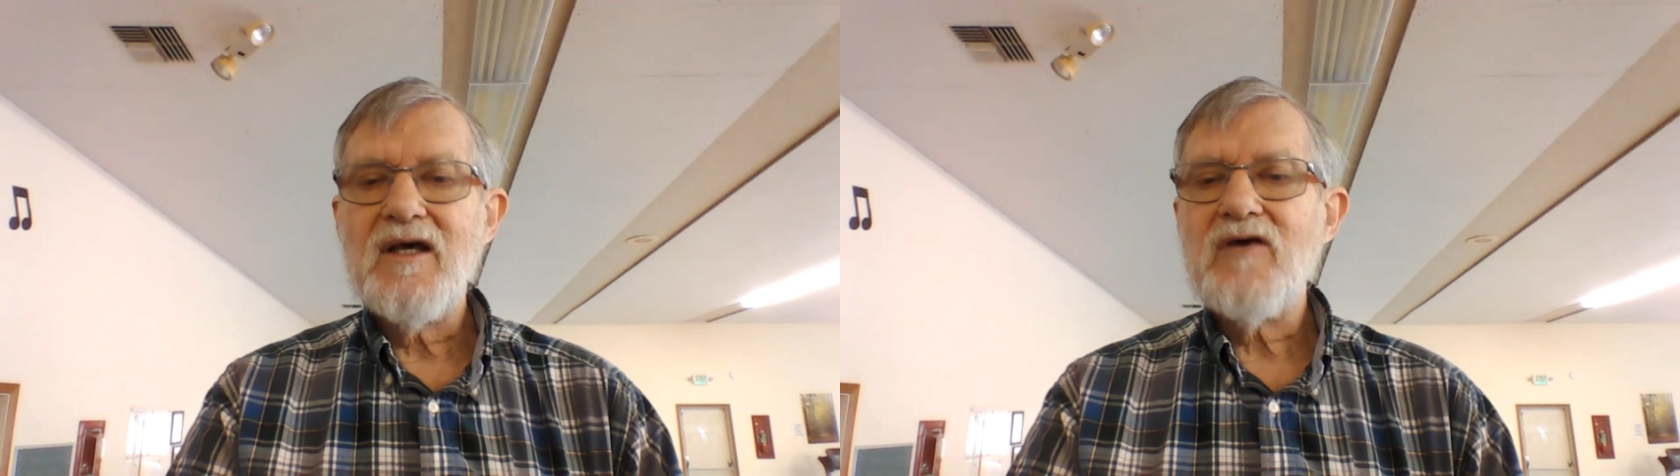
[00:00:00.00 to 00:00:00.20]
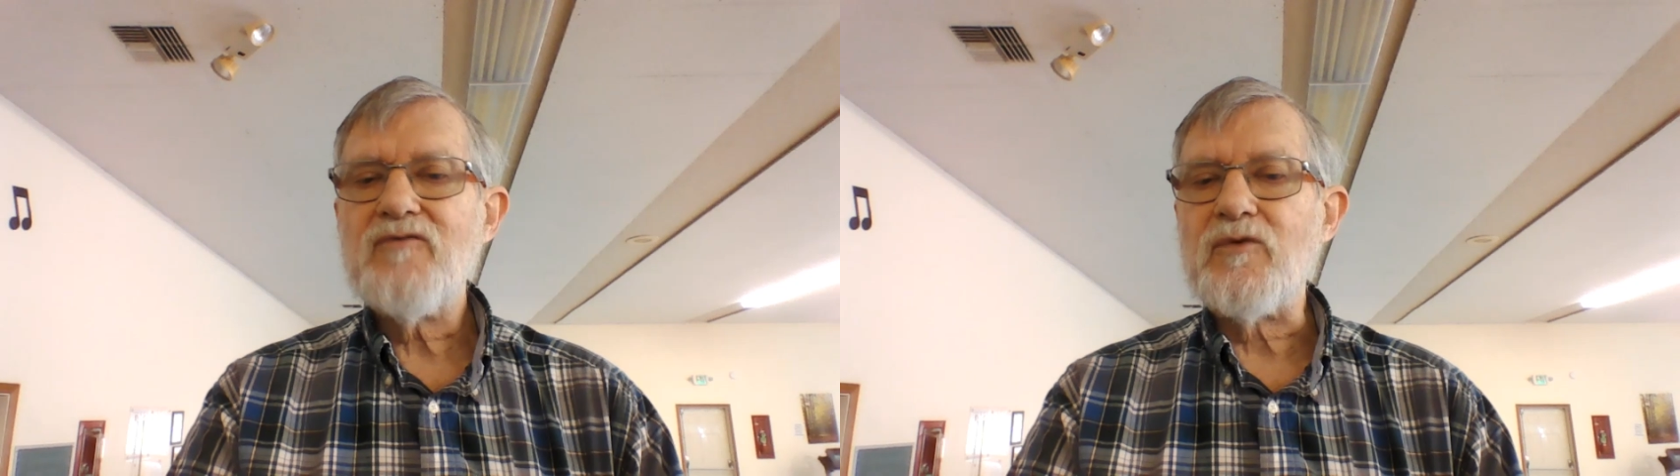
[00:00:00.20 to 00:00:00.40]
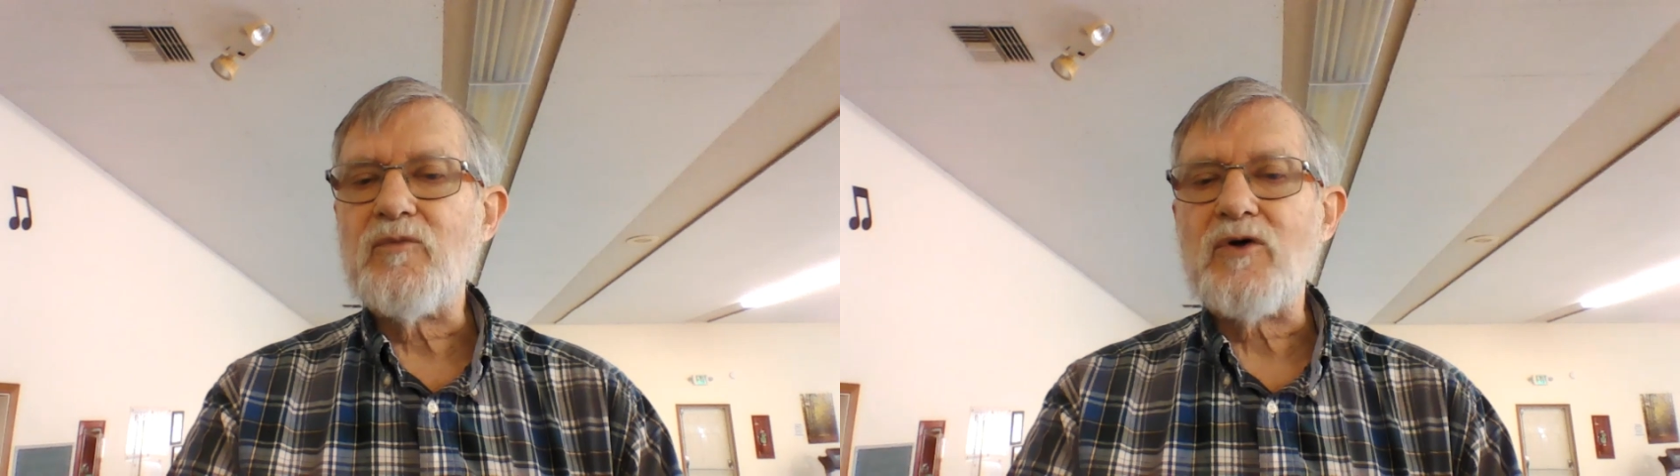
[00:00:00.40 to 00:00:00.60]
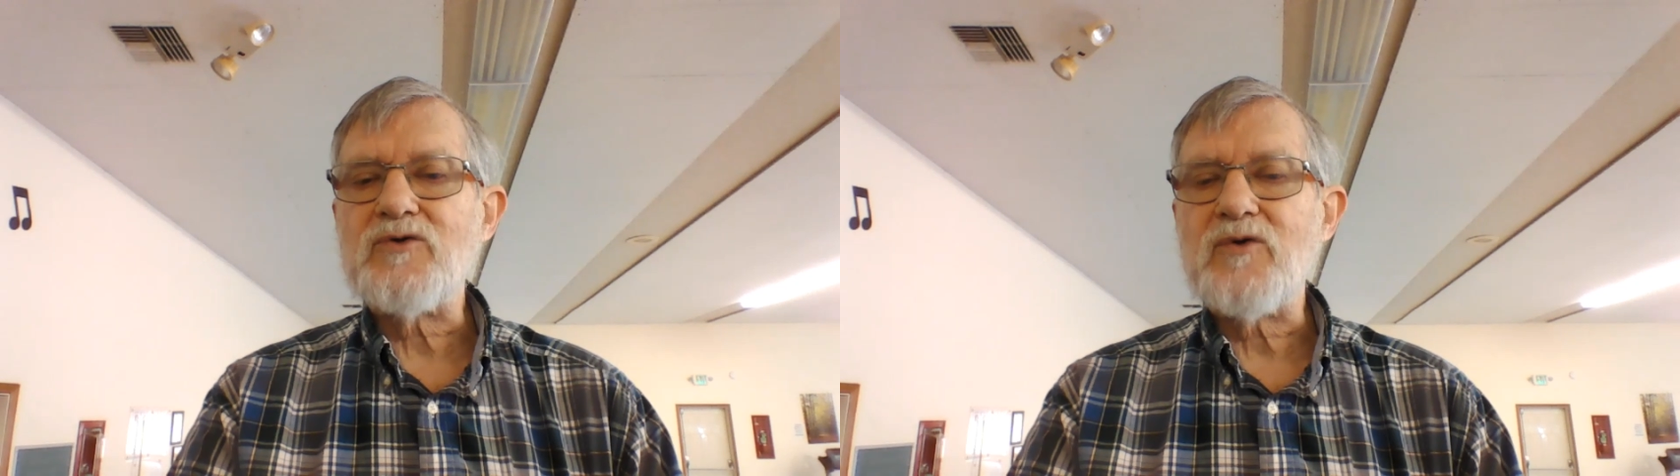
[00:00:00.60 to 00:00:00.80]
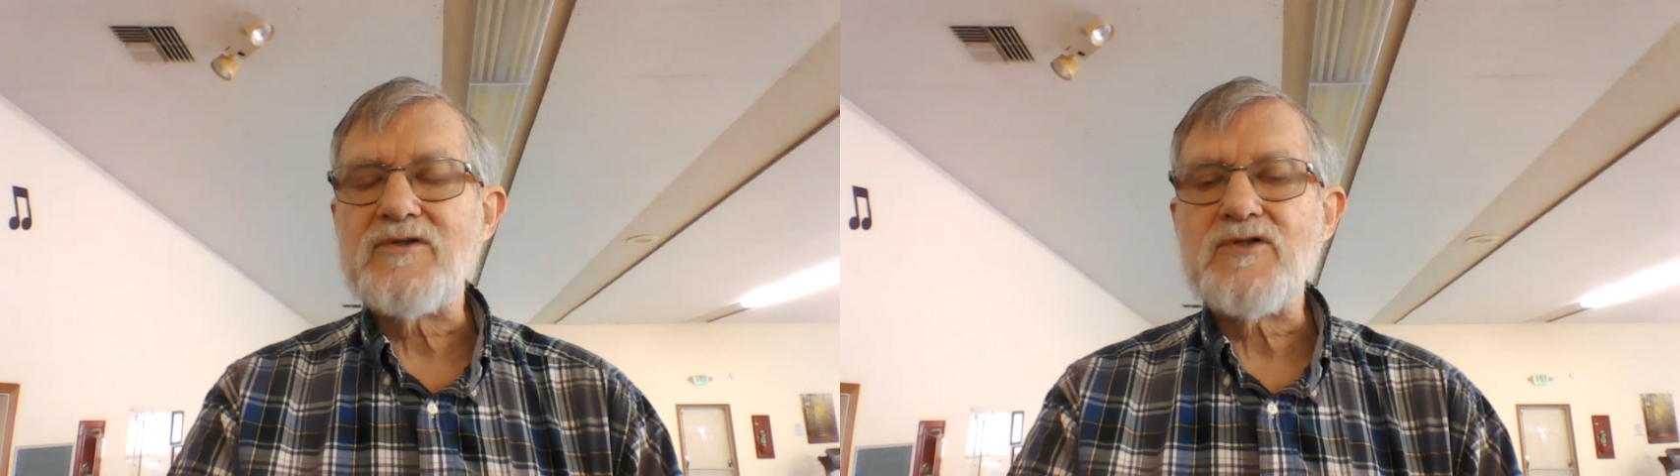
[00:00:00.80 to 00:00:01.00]
If you're more
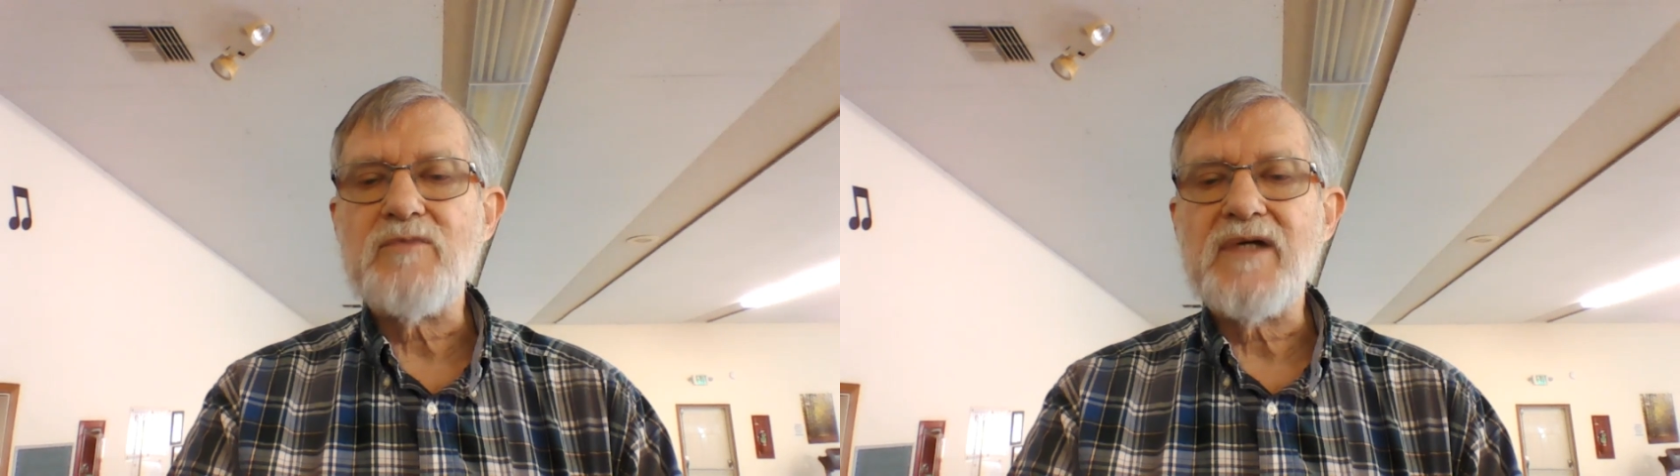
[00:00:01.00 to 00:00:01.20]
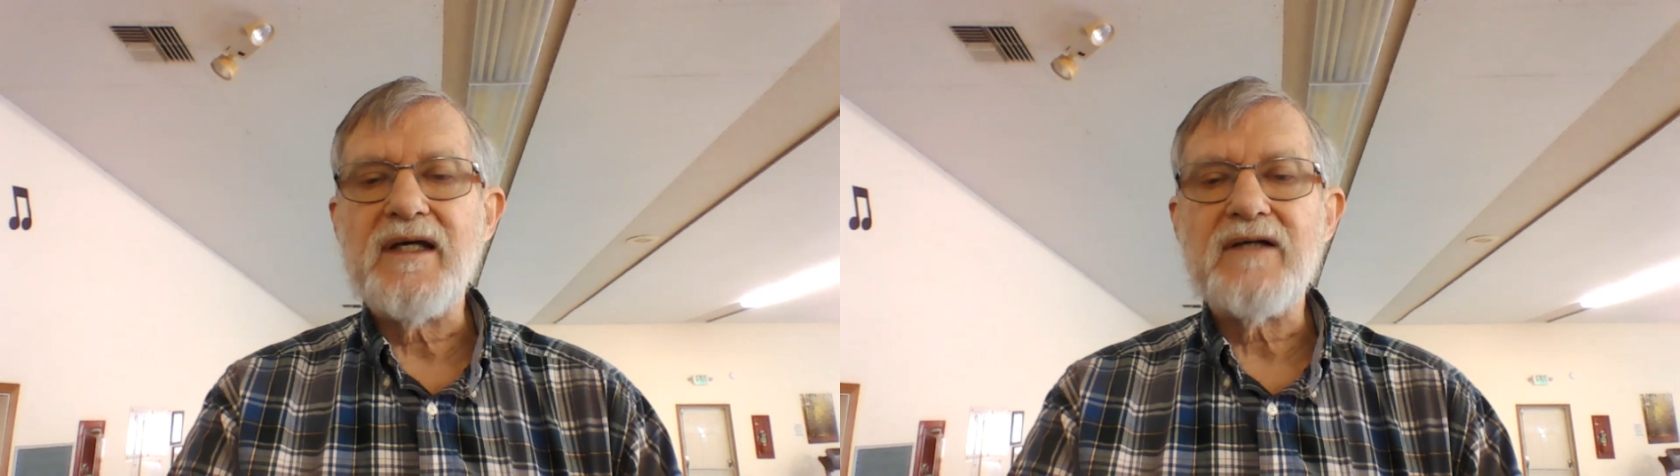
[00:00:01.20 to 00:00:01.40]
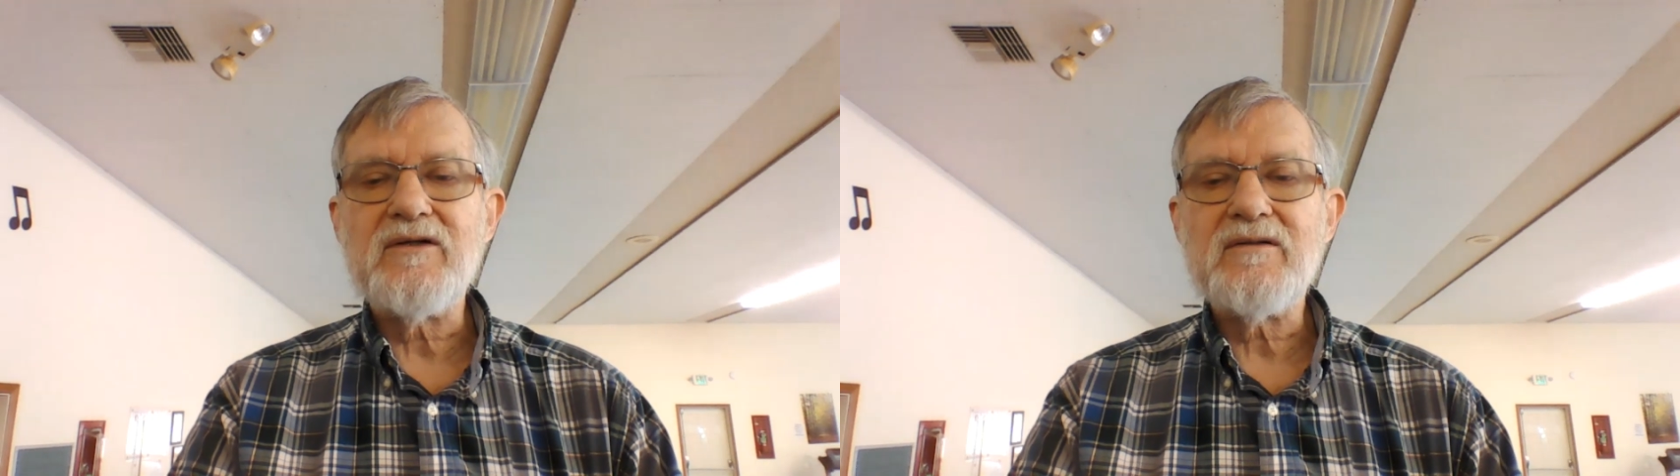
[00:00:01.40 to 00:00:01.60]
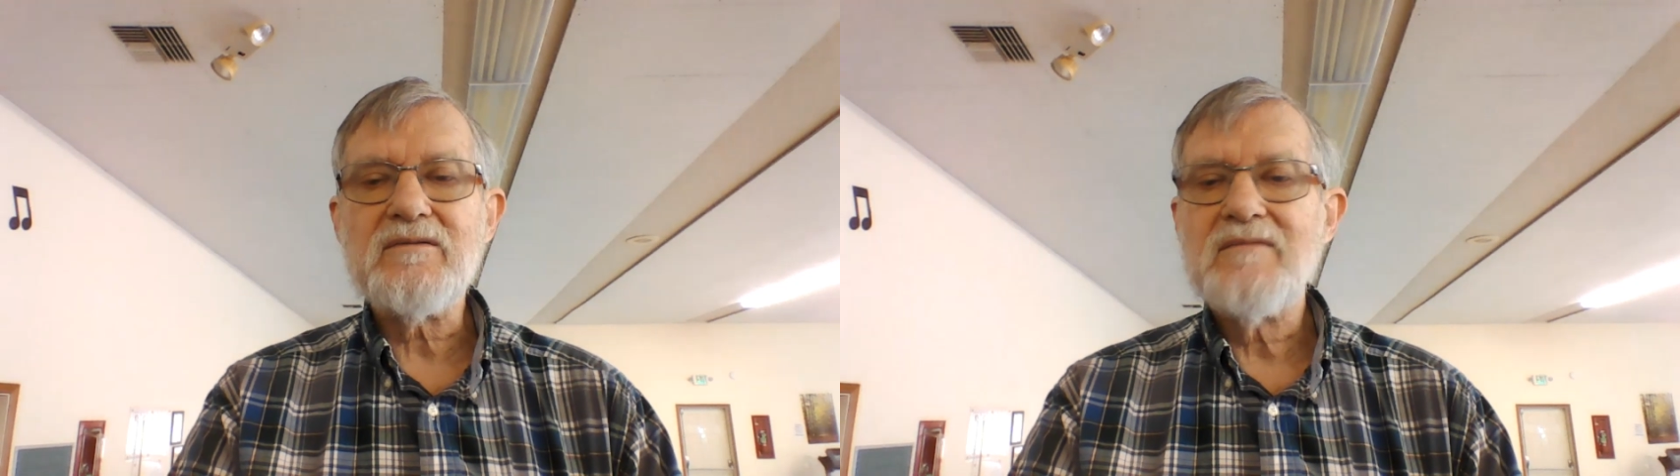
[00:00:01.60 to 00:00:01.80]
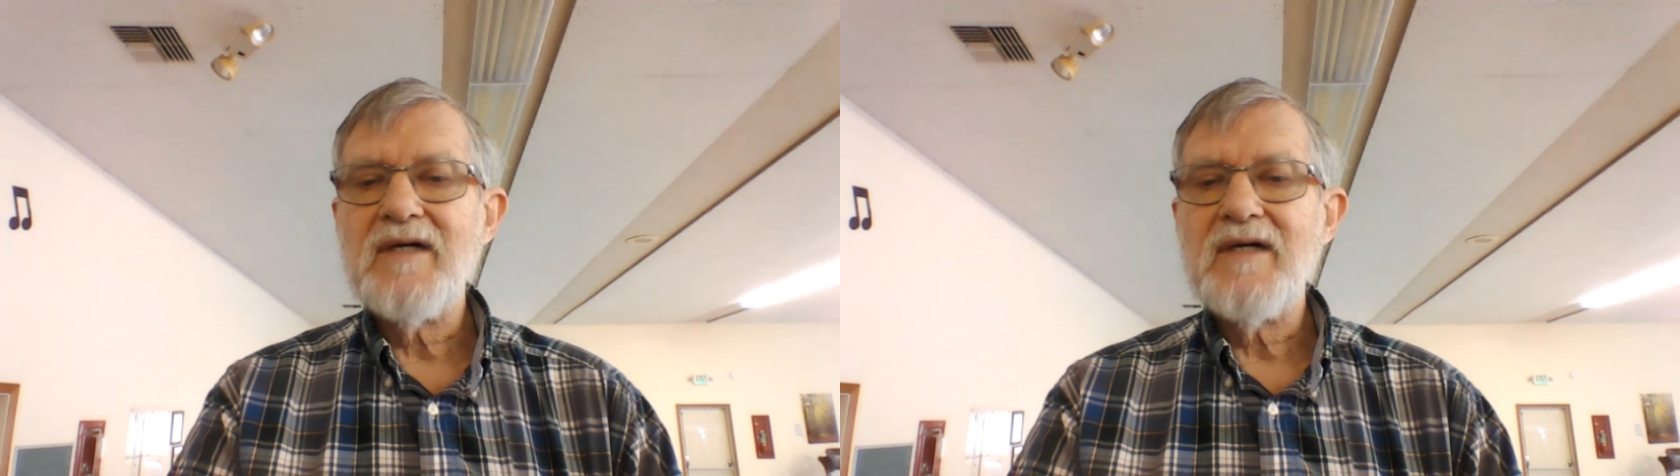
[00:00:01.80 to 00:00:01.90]
towards a beginner,